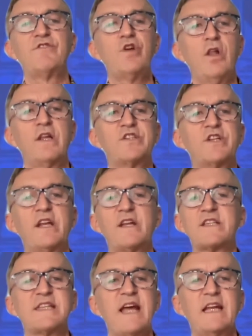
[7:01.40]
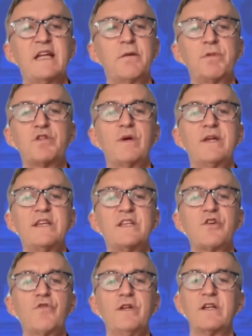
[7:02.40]
knowledge and understanding between these
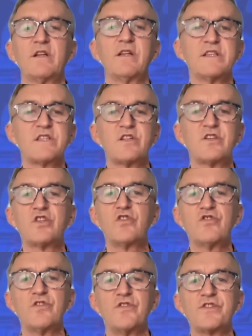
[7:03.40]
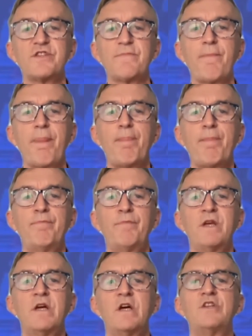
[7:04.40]
critical institutions.
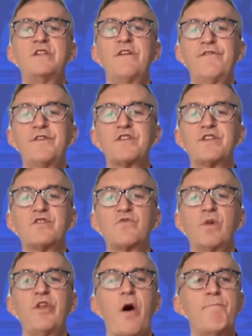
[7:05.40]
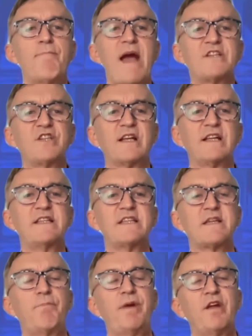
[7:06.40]
Differences will not magically
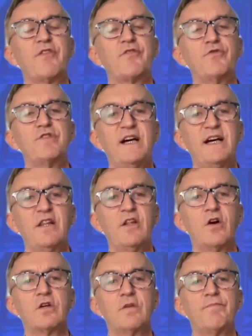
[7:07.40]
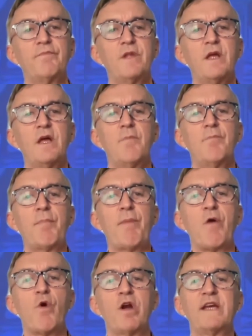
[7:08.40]
disappear through dialogue, but
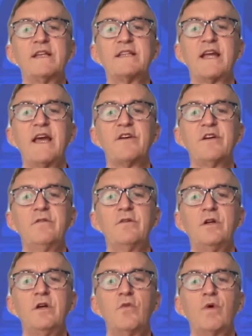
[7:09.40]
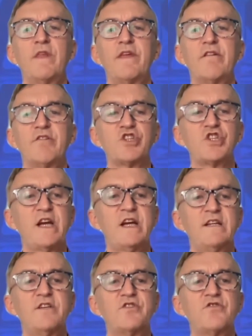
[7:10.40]
by working together where there are
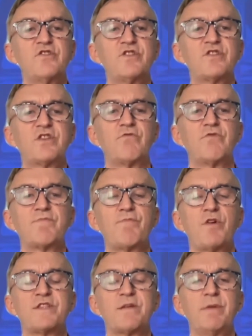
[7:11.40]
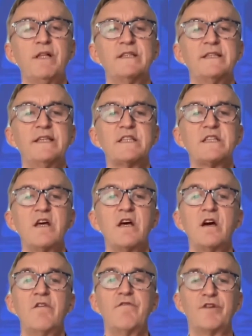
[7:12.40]
shared interests and responsibilities,
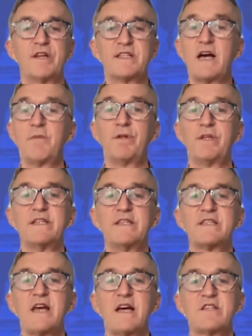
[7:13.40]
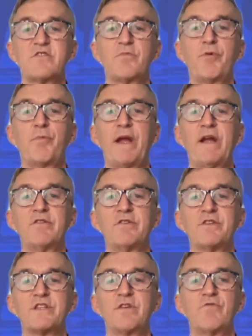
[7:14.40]
for example, in disaster
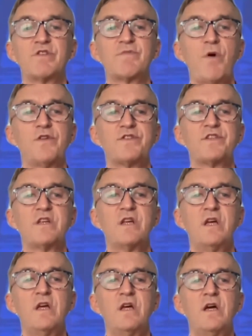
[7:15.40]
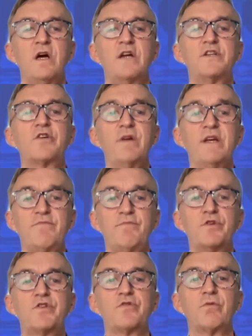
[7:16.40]
preparedness and response, a degree of
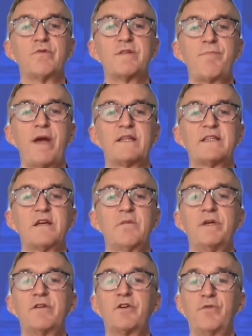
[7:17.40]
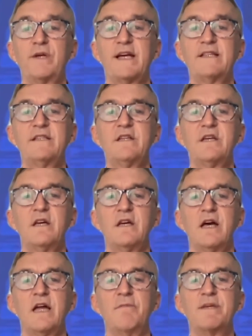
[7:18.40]
mutual respect can be created
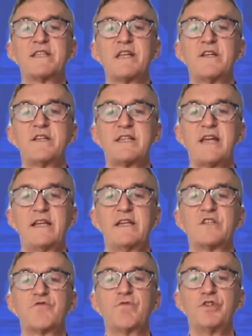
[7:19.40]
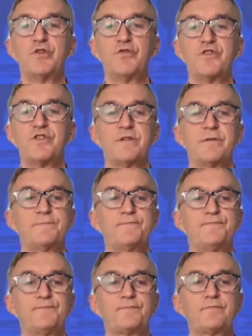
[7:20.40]
and misunderstandings reduced.
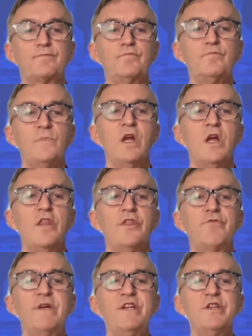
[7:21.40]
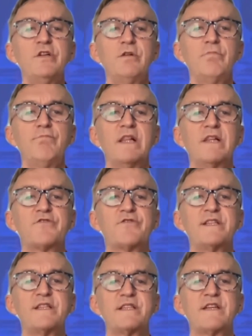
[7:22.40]
The regional
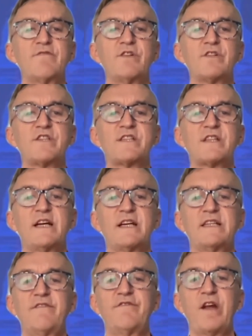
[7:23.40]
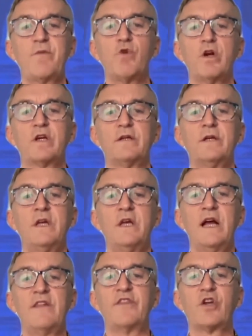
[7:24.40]
military civil society framework
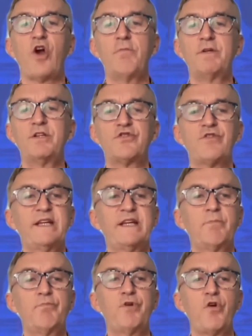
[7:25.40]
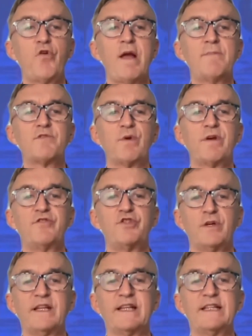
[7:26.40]
and the common training programs we have
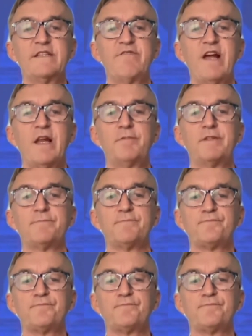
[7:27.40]
jointly developed